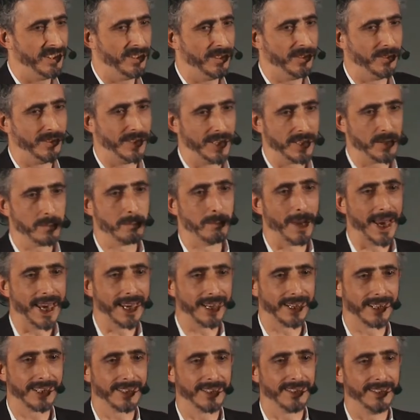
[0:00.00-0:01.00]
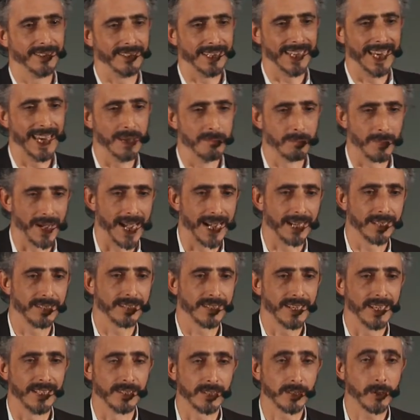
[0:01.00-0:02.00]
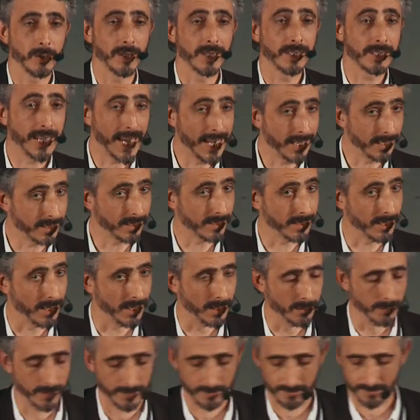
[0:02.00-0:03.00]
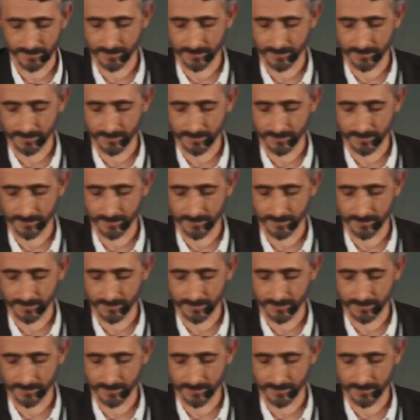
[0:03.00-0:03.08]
that make the impact. And so it takes time.